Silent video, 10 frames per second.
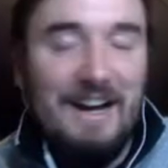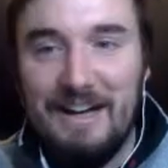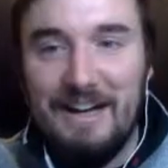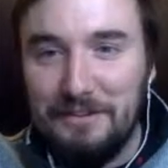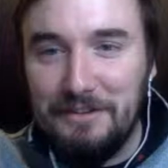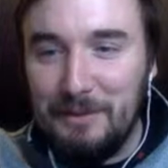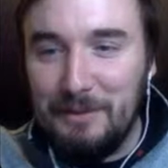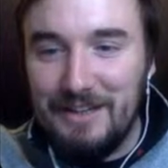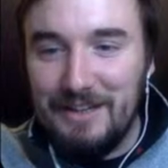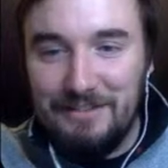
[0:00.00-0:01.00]
Let's
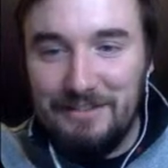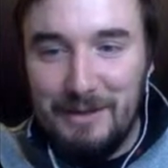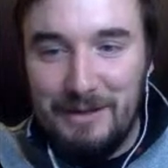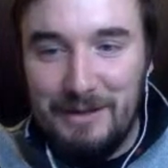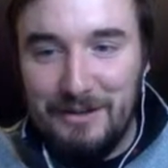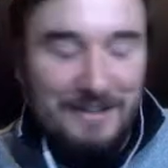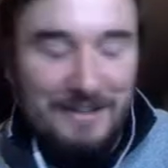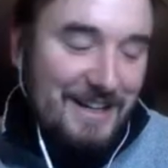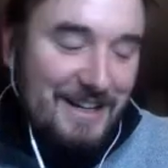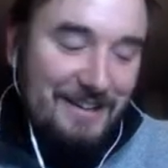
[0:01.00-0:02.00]
see what that is compared to a
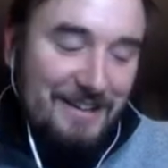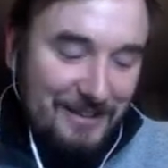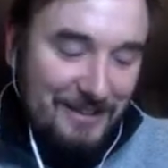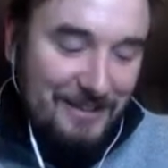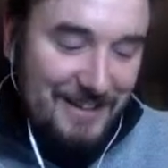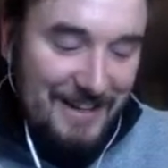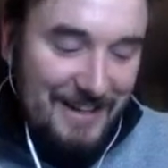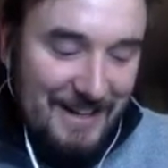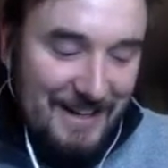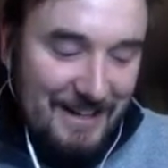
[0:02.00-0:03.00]
car tire,
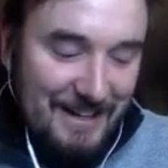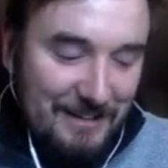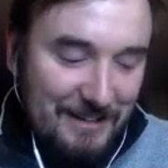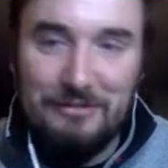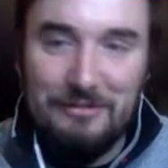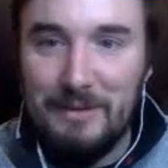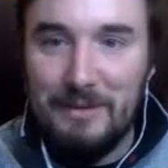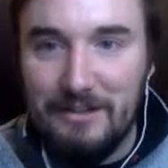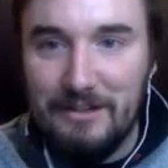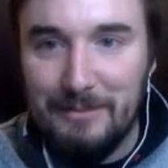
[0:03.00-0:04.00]
because
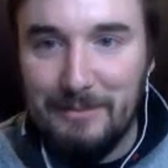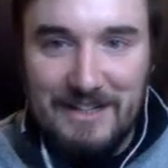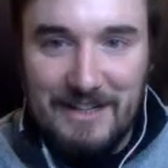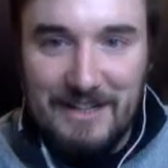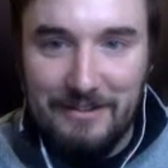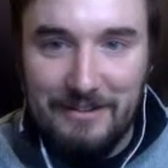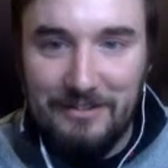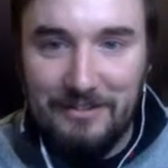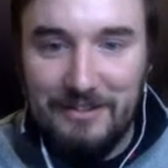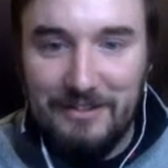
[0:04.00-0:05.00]
my
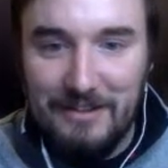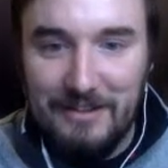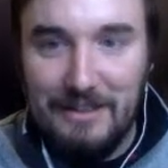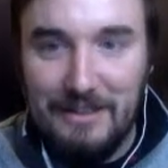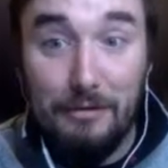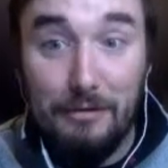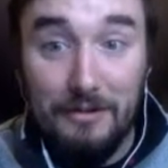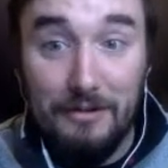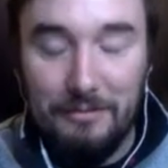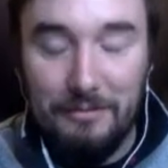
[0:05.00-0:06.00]
tires need
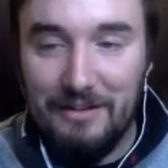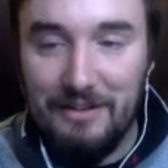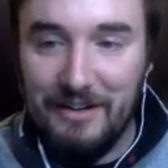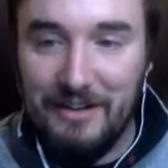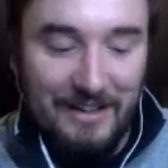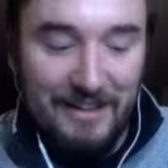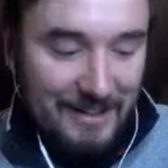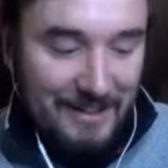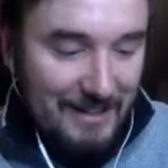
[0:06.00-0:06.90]
36 psi.